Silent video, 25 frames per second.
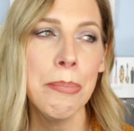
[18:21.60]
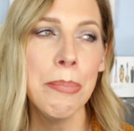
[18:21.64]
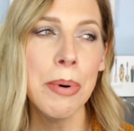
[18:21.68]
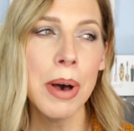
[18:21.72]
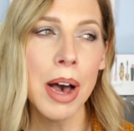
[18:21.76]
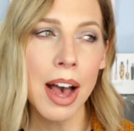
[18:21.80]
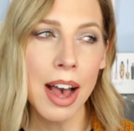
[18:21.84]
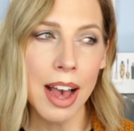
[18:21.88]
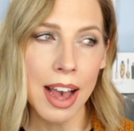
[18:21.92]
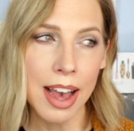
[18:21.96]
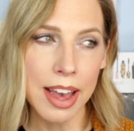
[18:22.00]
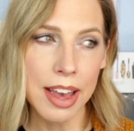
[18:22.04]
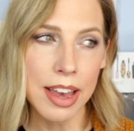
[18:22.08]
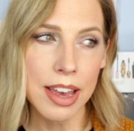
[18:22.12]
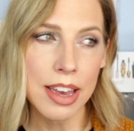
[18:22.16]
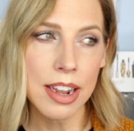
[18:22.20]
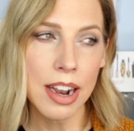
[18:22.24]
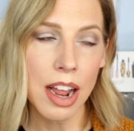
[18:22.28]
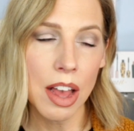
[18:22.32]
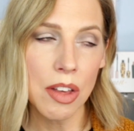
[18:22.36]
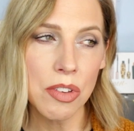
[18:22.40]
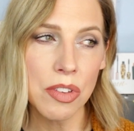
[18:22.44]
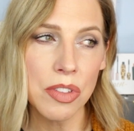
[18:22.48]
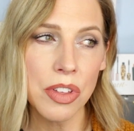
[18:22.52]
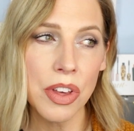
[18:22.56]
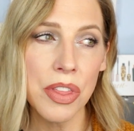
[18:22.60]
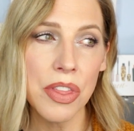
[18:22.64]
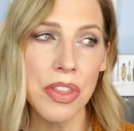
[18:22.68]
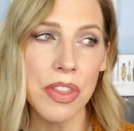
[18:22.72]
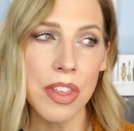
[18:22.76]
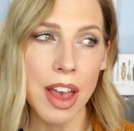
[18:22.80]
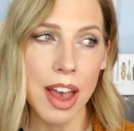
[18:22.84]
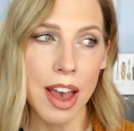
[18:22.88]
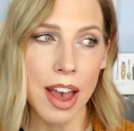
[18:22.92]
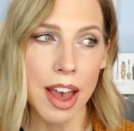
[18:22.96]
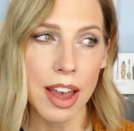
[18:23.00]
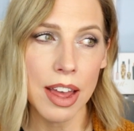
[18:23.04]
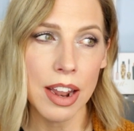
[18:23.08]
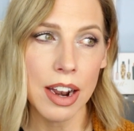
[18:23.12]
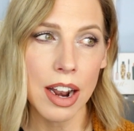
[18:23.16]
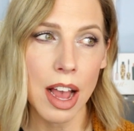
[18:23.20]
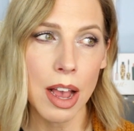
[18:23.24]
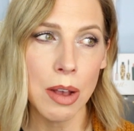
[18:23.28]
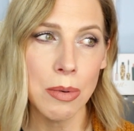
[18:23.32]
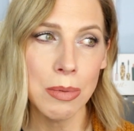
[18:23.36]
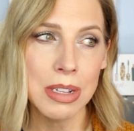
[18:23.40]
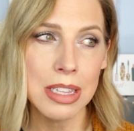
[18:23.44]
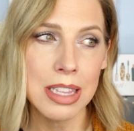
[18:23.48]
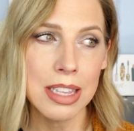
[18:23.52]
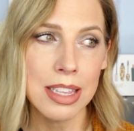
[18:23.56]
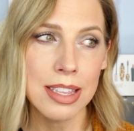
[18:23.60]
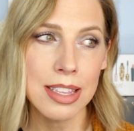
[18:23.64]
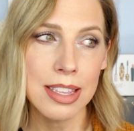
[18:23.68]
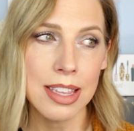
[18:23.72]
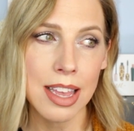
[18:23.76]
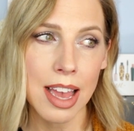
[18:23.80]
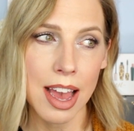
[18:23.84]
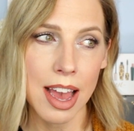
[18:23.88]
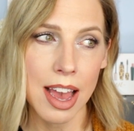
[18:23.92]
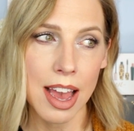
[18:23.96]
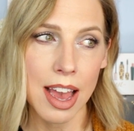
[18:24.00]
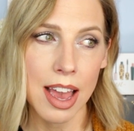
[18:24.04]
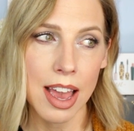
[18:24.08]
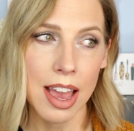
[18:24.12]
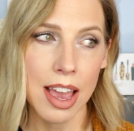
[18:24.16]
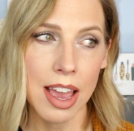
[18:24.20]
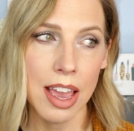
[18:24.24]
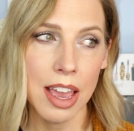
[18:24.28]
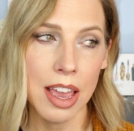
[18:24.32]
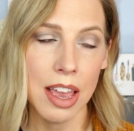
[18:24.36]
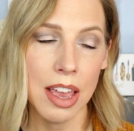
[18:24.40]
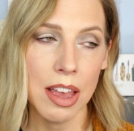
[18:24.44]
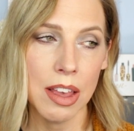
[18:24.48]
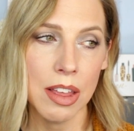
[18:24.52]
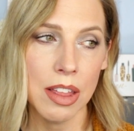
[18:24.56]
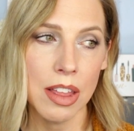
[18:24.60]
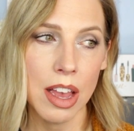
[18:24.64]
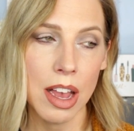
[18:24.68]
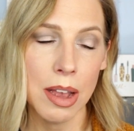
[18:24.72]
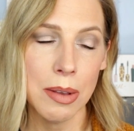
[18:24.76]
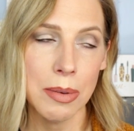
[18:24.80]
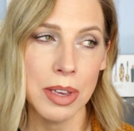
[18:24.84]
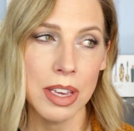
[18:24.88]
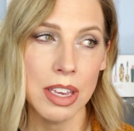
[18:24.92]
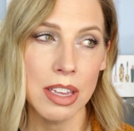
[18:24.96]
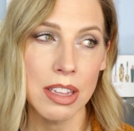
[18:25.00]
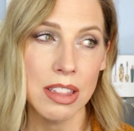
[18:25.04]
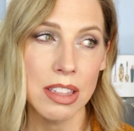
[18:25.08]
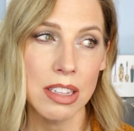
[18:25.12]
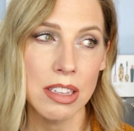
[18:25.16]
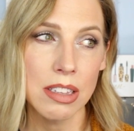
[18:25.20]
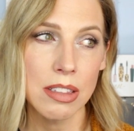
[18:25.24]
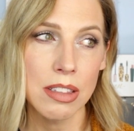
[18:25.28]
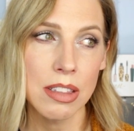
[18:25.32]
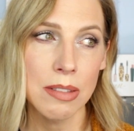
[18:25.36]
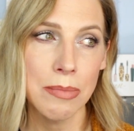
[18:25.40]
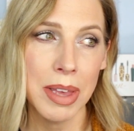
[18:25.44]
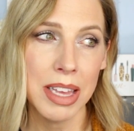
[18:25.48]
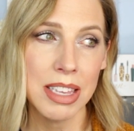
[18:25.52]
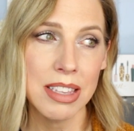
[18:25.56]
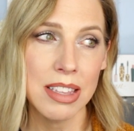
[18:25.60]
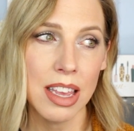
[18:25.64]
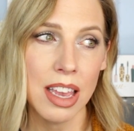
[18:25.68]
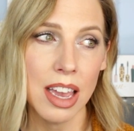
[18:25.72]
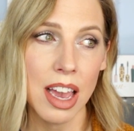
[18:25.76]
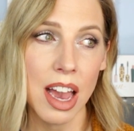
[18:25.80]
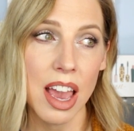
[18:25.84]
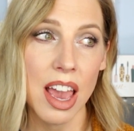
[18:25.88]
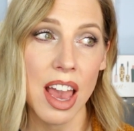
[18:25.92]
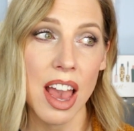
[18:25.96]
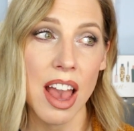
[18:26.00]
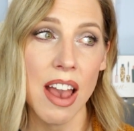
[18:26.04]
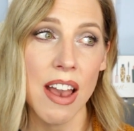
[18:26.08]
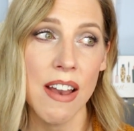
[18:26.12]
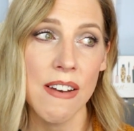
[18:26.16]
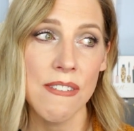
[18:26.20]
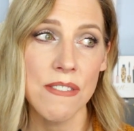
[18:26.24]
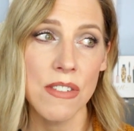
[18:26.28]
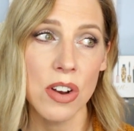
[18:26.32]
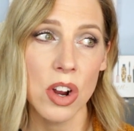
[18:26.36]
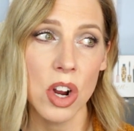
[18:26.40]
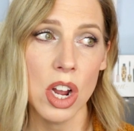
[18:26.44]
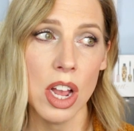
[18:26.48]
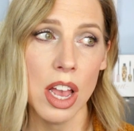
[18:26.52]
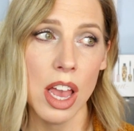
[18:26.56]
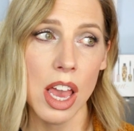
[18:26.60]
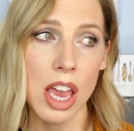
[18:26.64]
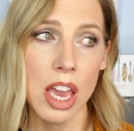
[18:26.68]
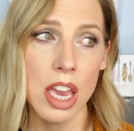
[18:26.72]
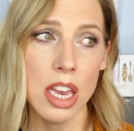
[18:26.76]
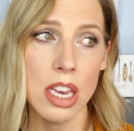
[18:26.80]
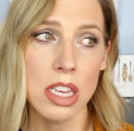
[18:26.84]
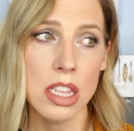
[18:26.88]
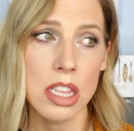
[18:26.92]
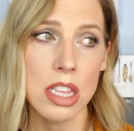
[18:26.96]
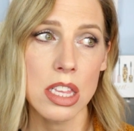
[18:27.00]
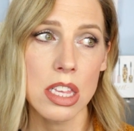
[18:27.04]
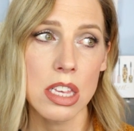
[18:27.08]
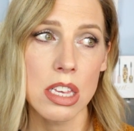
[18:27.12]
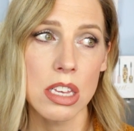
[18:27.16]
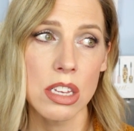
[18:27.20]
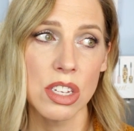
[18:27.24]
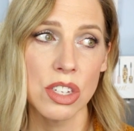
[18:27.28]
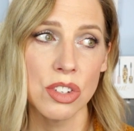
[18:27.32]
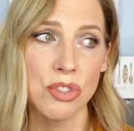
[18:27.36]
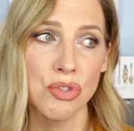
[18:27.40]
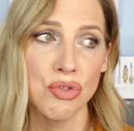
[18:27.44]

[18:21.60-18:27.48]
But other than that, I would say best thing I ever ate.